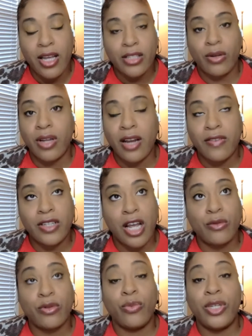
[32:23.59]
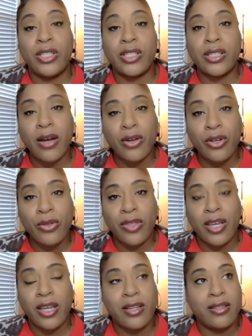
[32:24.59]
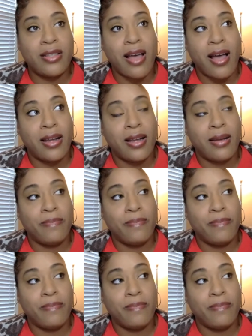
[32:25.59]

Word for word: So a lot of the times when we tell you things that